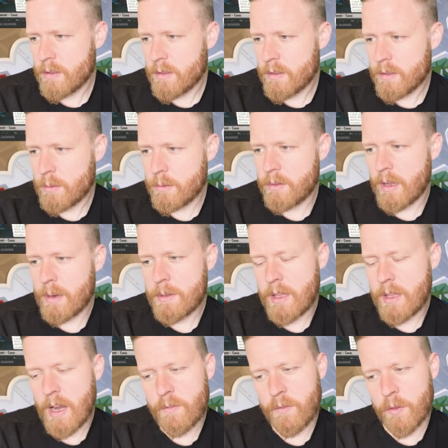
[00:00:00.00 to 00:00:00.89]
So he's got to be
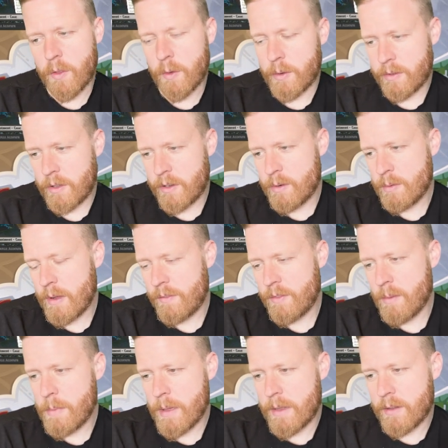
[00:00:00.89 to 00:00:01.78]
careful, though, because I do have
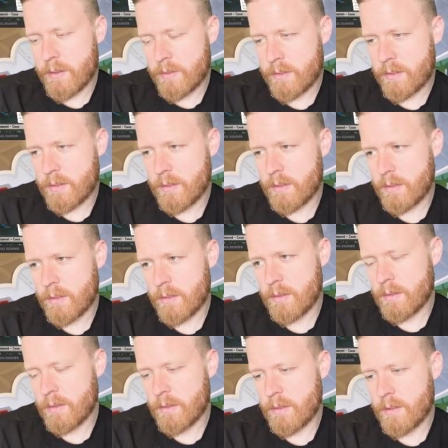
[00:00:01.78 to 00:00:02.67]
the Menace
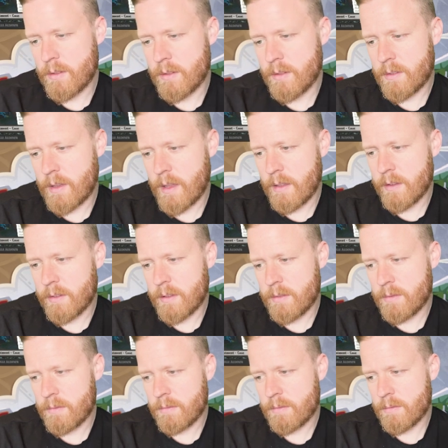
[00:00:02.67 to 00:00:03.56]

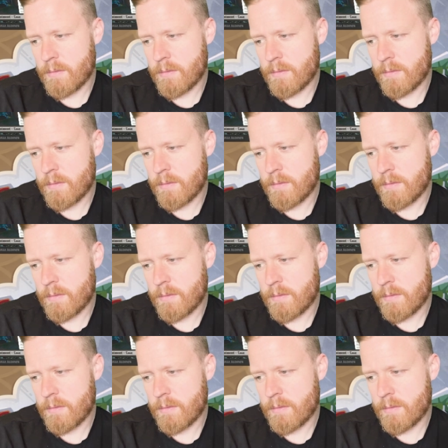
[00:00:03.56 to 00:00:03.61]
skeleton.